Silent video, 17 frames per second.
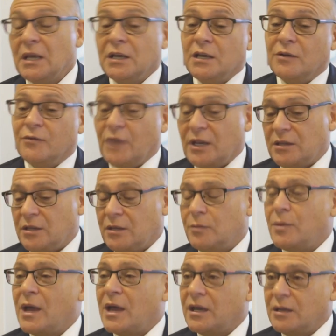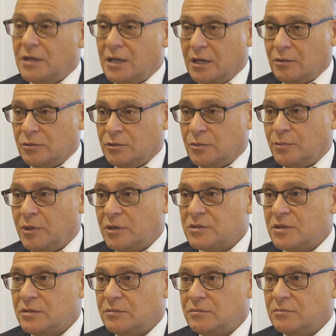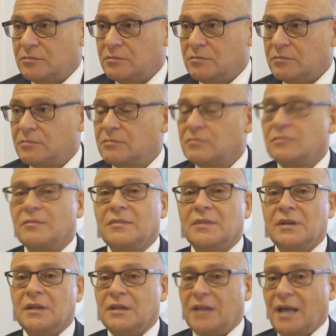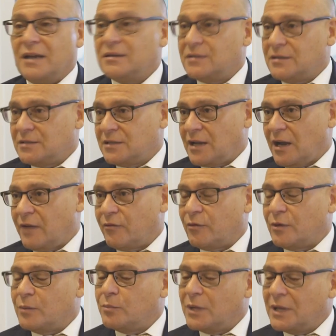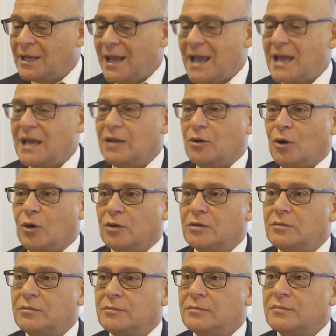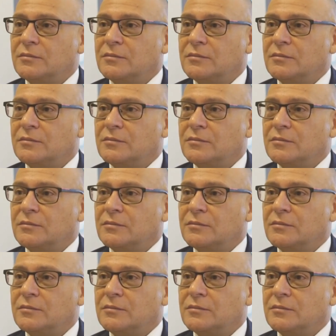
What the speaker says: In fact, the Kabanga nickel deposit, that discovery began on